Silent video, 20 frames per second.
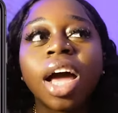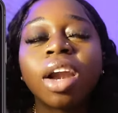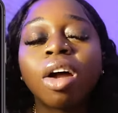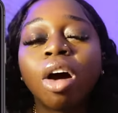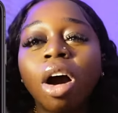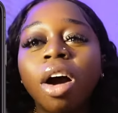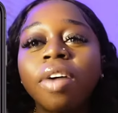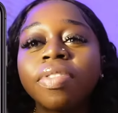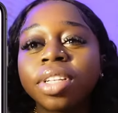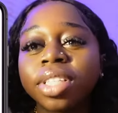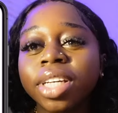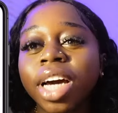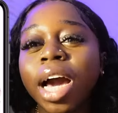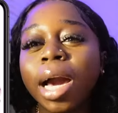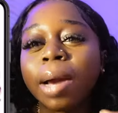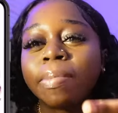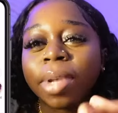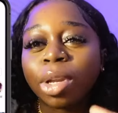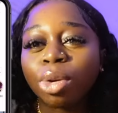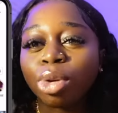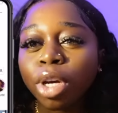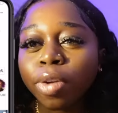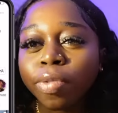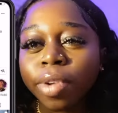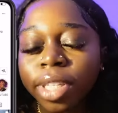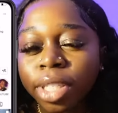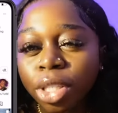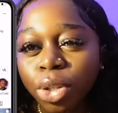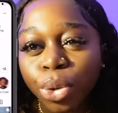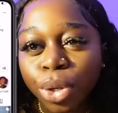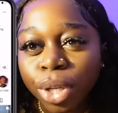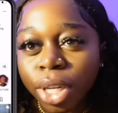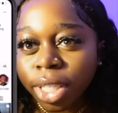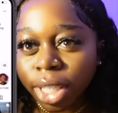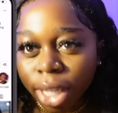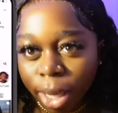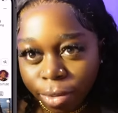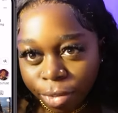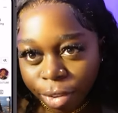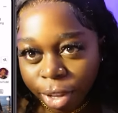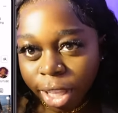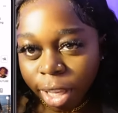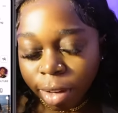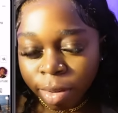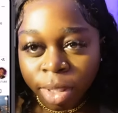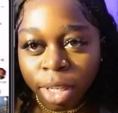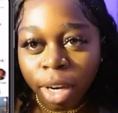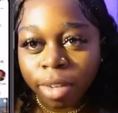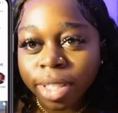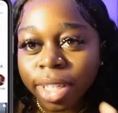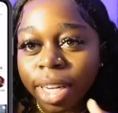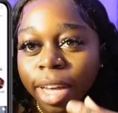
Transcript: and half the time they're not even doing the same thing themselves.